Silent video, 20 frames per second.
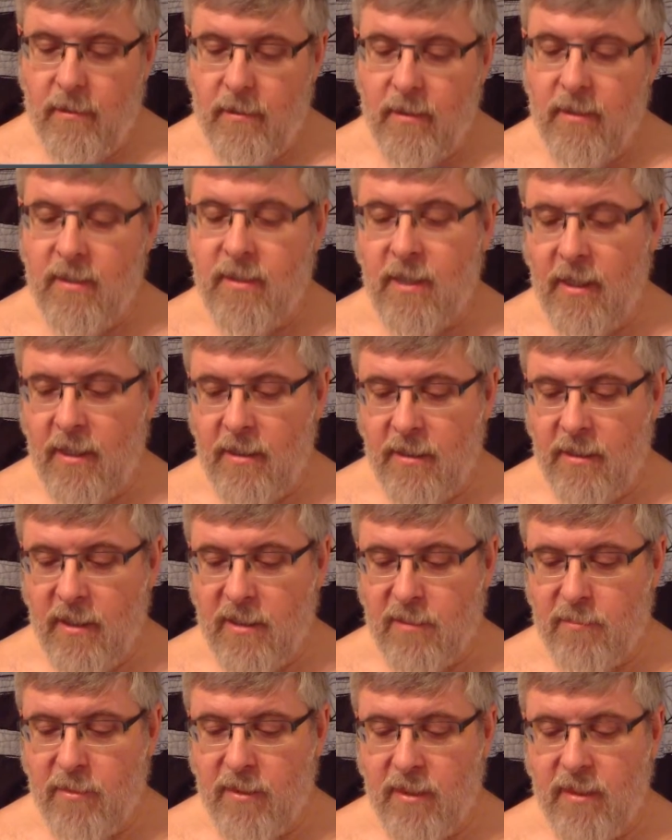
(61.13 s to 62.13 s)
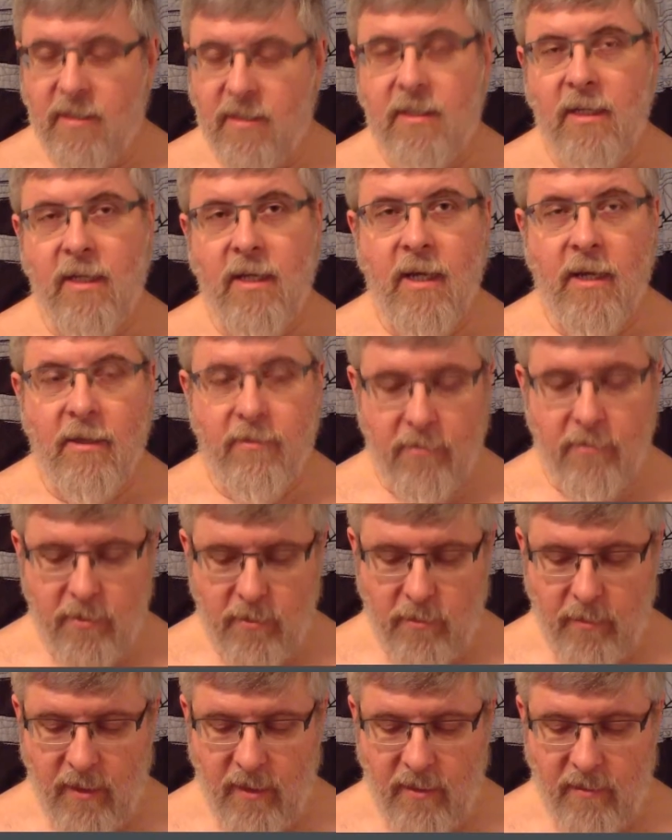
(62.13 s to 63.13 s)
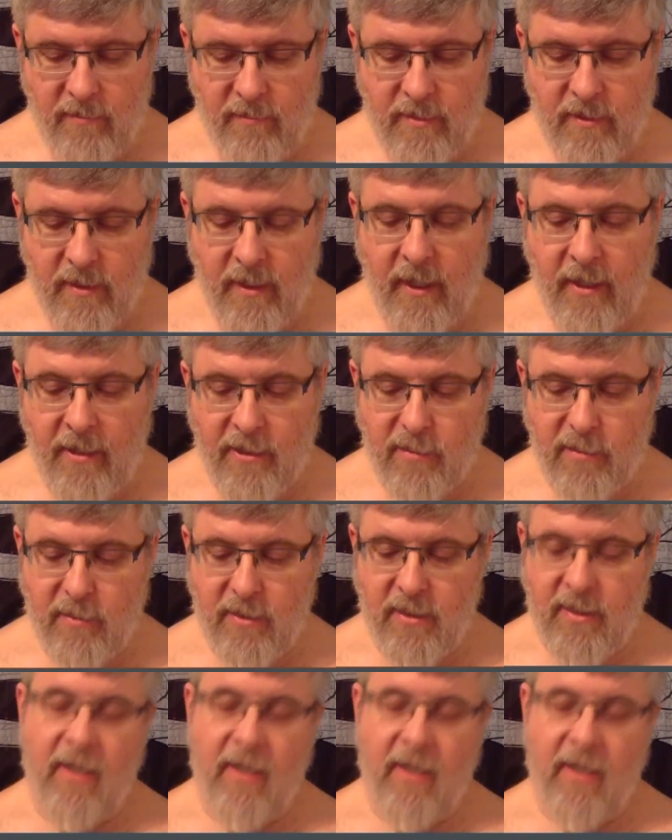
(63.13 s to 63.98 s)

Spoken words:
and the second textbook is CK through 12's Algebra